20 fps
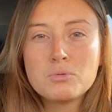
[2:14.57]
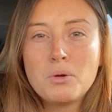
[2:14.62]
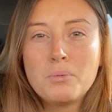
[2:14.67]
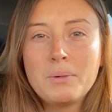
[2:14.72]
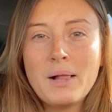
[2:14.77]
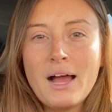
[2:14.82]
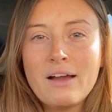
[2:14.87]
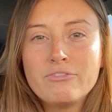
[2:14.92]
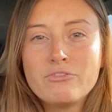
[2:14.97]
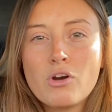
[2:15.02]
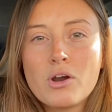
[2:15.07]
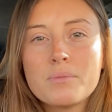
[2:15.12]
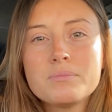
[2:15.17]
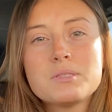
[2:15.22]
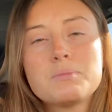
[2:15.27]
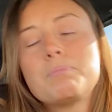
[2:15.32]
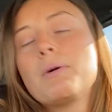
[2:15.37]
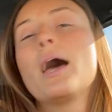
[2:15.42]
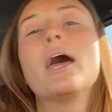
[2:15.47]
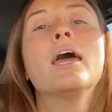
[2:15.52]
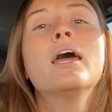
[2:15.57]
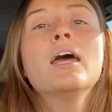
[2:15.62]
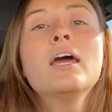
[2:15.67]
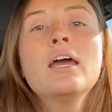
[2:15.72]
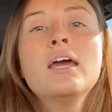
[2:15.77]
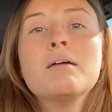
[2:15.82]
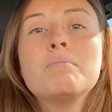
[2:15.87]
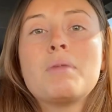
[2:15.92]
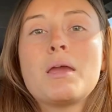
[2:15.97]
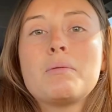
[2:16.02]
platforms, but
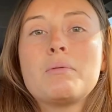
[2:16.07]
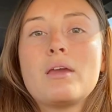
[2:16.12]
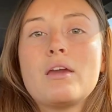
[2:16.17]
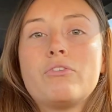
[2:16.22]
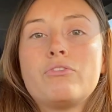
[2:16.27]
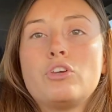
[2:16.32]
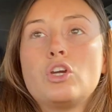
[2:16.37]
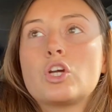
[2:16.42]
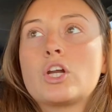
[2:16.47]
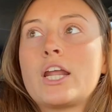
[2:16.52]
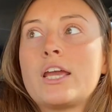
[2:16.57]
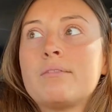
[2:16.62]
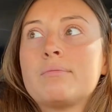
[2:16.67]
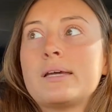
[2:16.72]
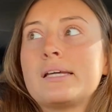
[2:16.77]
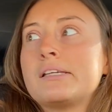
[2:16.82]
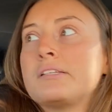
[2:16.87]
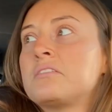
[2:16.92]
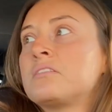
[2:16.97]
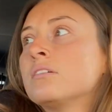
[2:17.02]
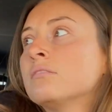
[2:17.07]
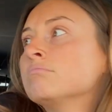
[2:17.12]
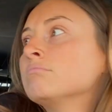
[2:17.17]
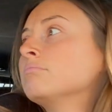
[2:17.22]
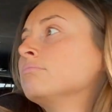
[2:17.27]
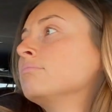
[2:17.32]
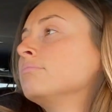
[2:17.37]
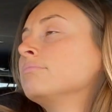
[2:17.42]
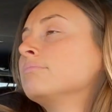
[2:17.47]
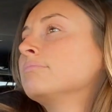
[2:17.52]
maybe if your name is
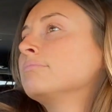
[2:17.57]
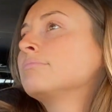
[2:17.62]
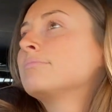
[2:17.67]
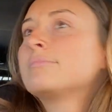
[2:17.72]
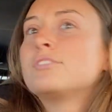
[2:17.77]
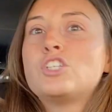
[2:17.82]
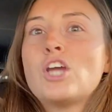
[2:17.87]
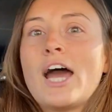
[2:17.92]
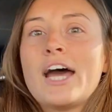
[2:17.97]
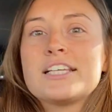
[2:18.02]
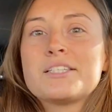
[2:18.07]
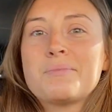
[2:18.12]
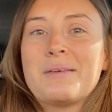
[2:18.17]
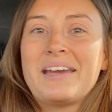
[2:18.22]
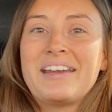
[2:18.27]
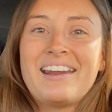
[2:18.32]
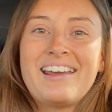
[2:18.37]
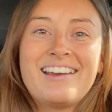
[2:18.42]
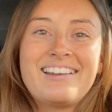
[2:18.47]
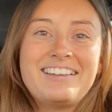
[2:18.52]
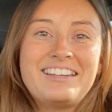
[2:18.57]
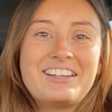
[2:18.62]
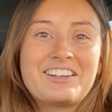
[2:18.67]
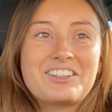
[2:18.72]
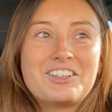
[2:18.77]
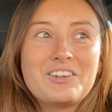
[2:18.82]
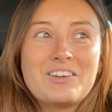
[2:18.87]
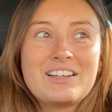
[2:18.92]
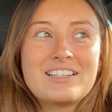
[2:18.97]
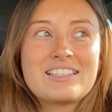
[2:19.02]
Jasmine and you're
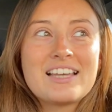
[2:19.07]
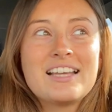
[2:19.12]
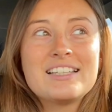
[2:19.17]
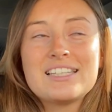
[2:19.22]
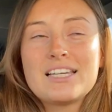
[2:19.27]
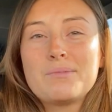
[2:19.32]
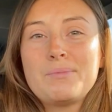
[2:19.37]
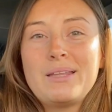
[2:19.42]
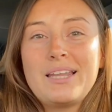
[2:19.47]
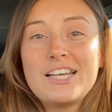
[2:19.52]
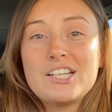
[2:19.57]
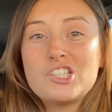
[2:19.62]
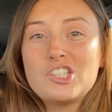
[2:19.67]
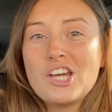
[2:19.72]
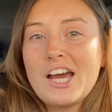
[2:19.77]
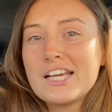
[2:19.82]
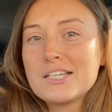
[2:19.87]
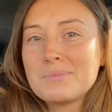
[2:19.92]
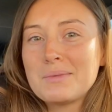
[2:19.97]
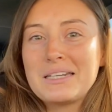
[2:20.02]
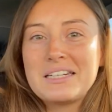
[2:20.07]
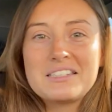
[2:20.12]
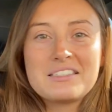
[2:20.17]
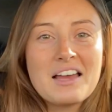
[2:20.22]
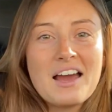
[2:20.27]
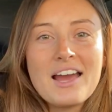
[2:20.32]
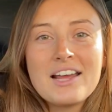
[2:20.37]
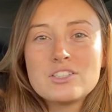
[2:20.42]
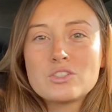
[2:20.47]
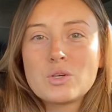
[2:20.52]
doing designs, it could be like Jasmine
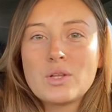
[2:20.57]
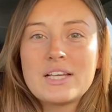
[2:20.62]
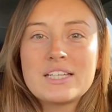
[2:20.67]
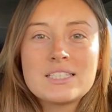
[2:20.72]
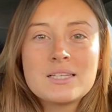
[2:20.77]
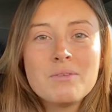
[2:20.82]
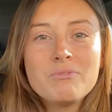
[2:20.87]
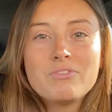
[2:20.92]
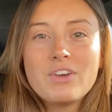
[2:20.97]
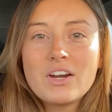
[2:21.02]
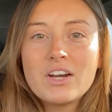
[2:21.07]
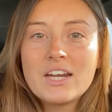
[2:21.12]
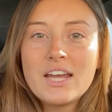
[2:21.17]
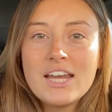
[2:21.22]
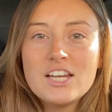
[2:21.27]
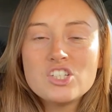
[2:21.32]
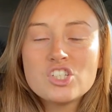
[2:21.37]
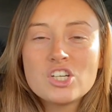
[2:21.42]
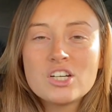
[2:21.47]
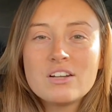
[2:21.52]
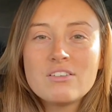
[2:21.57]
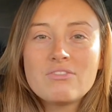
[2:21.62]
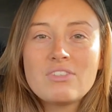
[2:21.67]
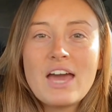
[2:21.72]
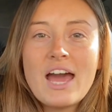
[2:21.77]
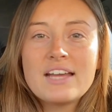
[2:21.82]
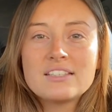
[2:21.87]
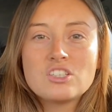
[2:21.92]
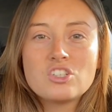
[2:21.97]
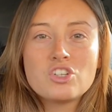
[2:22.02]
Designs or like some variation of
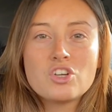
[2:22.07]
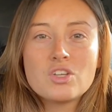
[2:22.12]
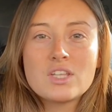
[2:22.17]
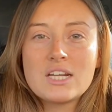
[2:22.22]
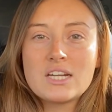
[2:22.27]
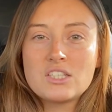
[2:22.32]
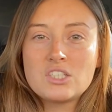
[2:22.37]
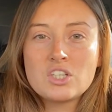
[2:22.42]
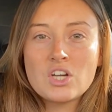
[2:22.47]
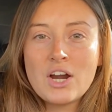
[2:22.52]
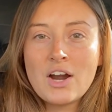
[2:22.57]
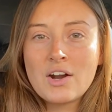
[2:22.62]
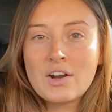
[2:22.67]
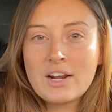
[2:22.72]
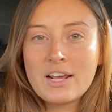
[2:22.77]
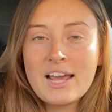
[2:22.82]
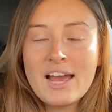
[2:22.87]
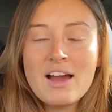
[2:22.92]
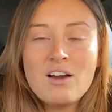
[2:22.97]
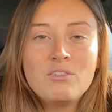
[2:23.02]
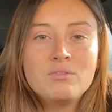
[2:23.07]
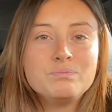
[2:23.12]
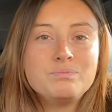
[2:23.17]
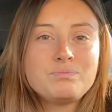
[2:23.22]
that to show that it's your art account.